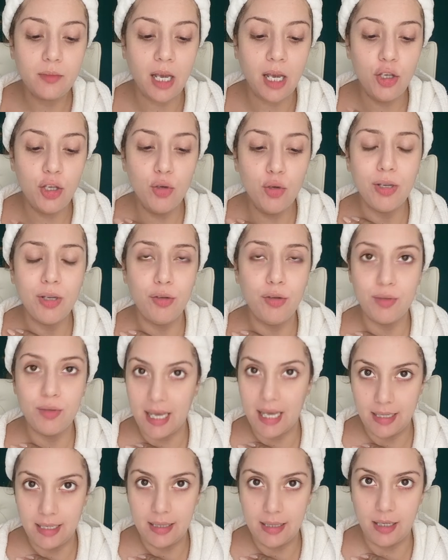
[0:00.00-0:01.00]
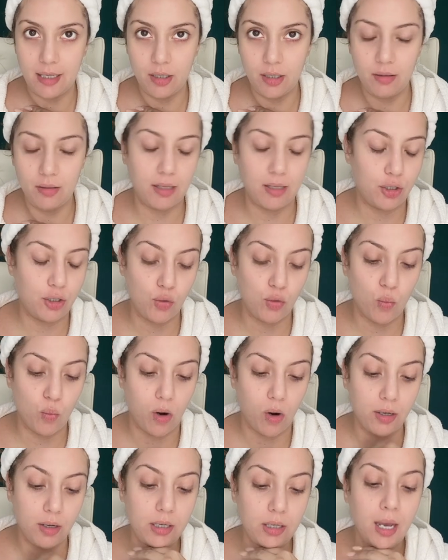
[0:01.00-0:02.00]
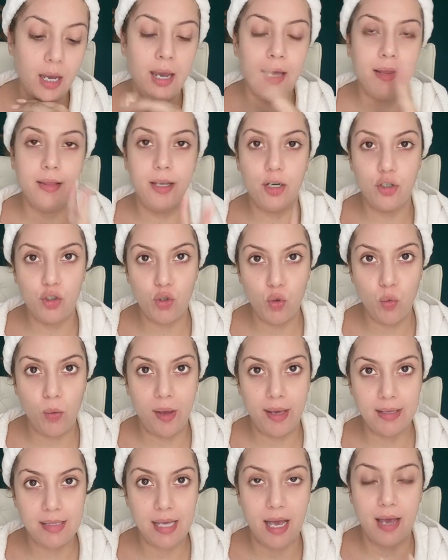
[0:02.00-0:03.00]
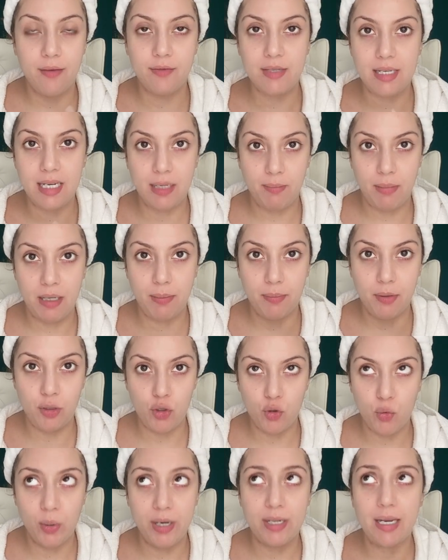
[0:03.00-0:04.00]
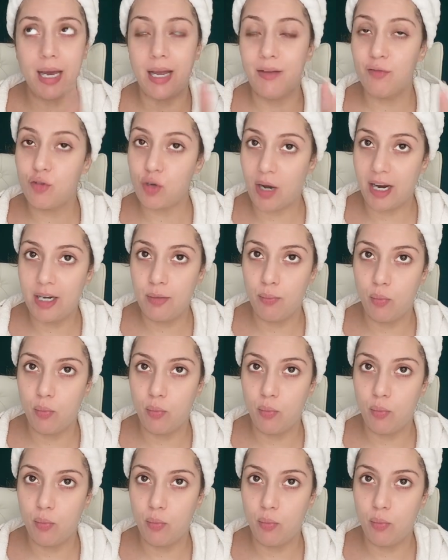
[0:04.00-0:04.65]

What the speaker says: You can use anything that you want. There are two ways I have seen people do it. I have tried